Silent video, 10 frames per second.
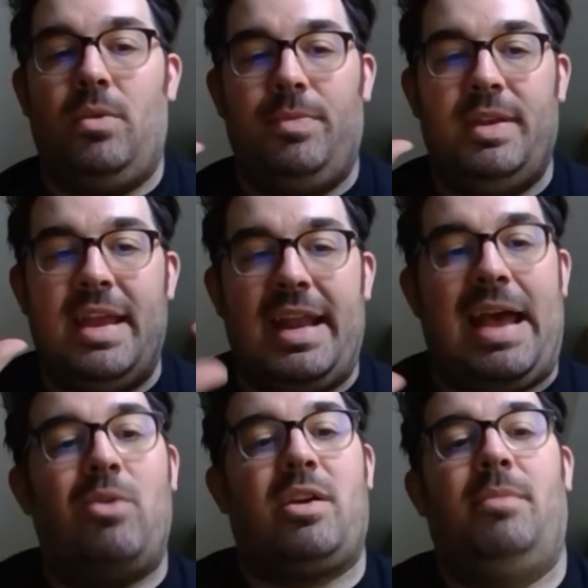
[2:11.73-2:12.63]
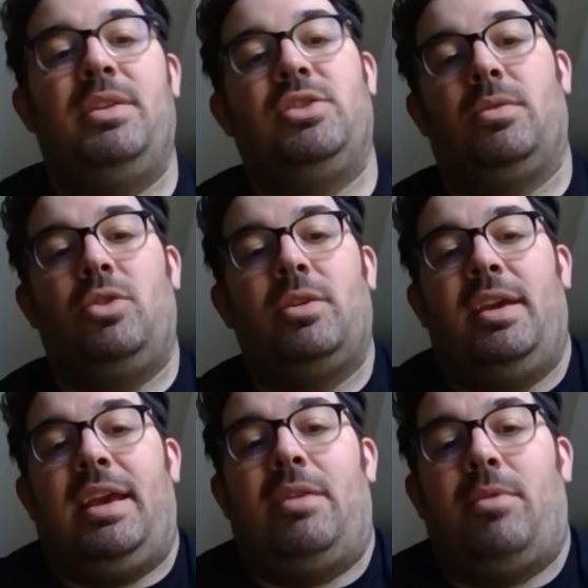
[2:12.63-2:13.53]
the net outcome that you're
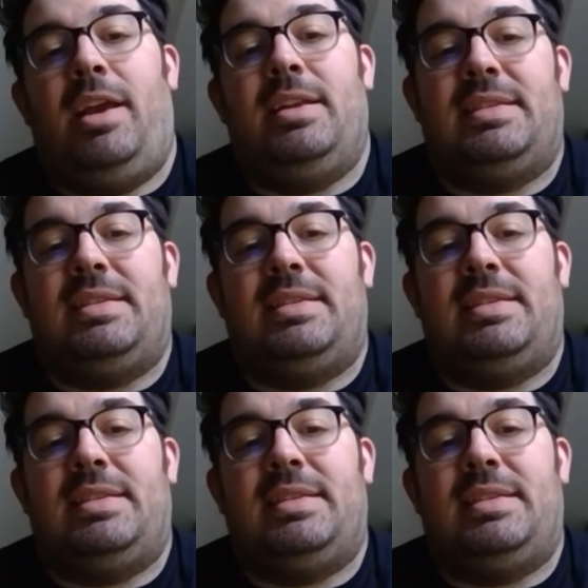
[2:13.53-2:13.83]
looking at, right,